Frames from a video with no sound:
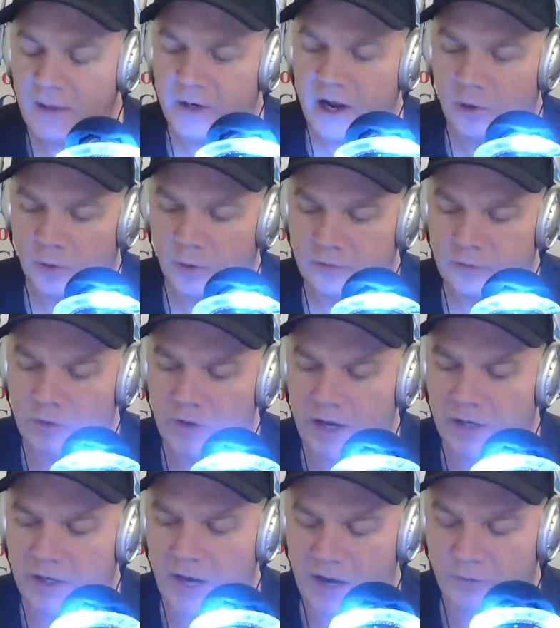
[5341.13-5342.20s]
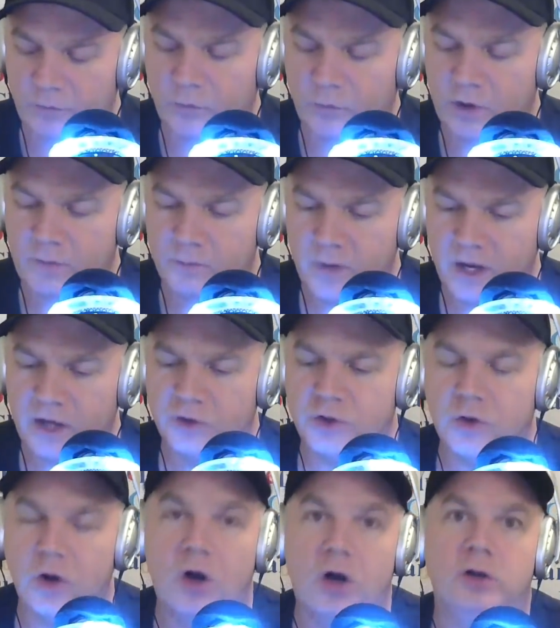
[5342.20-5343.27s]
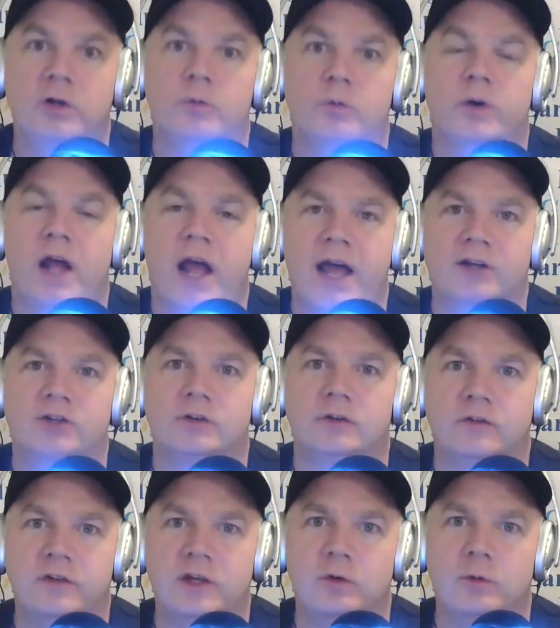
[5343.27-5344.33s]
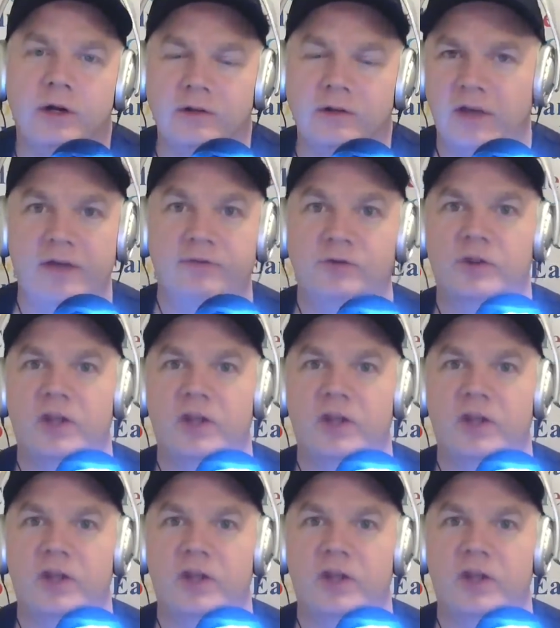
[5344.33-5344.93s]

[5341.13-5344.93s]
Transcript: However, in every major Hollywood action sequence, after the